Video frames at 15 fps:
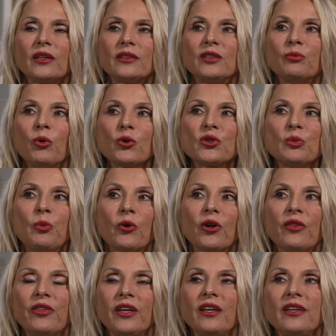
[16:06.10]
uh, the most
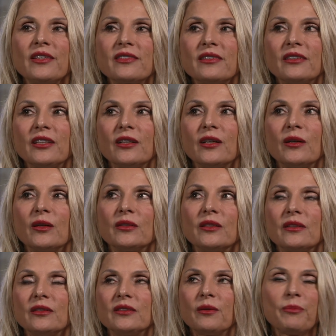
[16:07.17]
important thing is the,
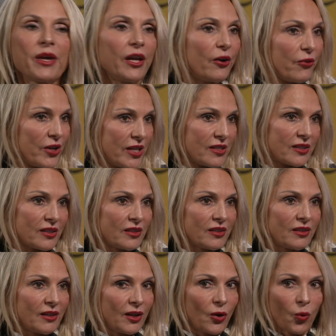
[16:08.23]
the, the main
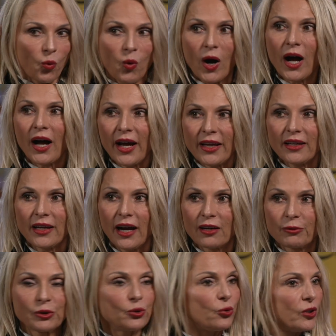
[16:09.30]
reason why are
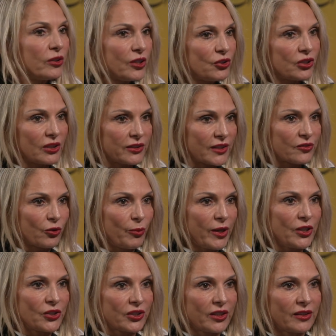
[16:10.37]
we doing digital
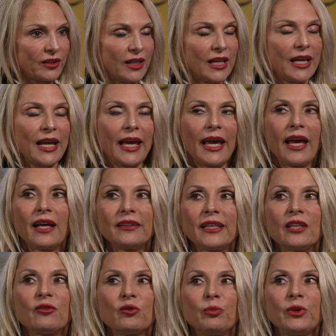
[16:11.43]
transformation, and
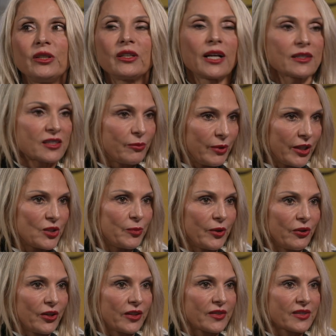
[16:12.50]
that will be the customer
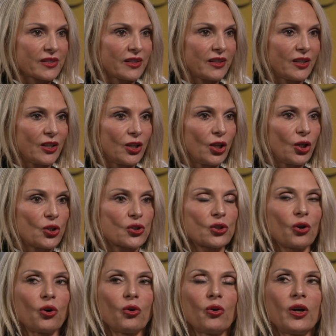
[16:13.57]
experience.
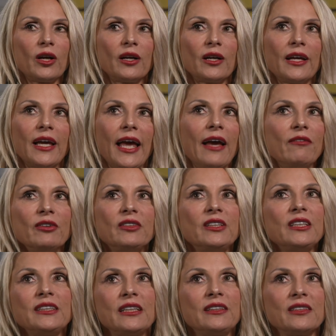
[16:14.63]
So
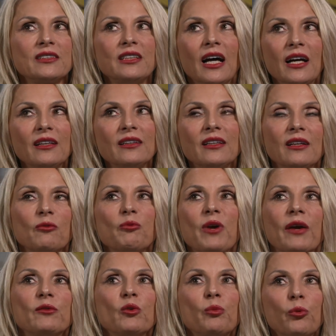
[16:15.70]
everything that is done, we
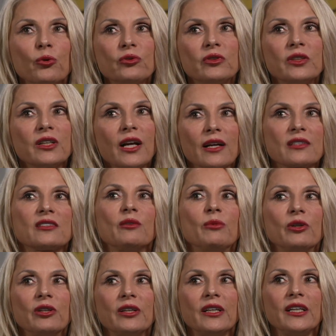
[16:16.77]
have to put the
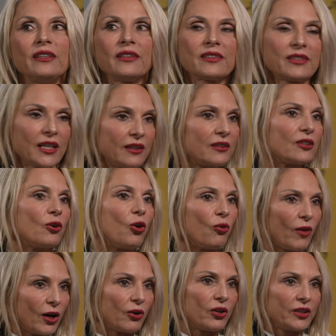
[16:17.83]
customer in the center
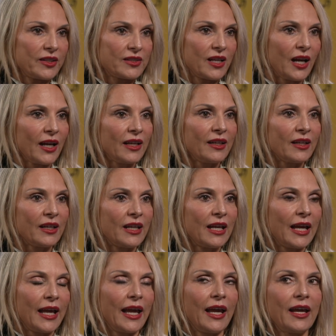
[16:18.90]
of our design
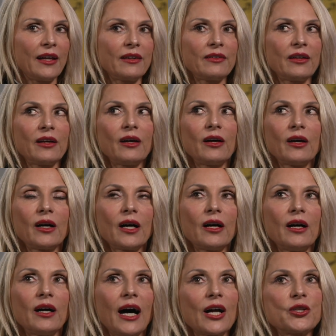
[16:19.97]
and uh,
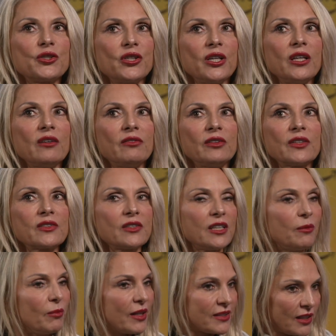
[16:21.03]
uh, achieve the
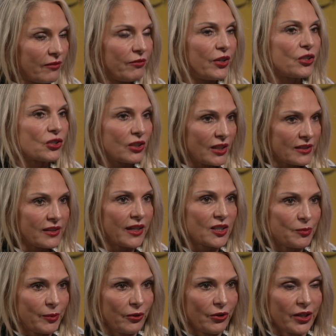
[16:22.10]
seamless and frictionless
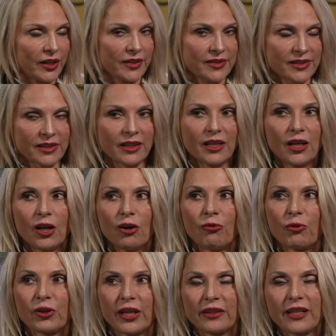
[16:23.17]
experience
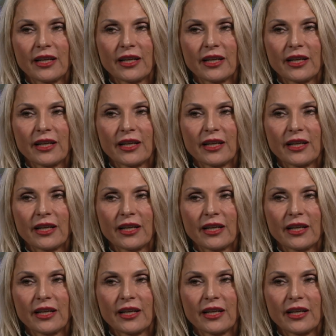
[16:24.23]
for that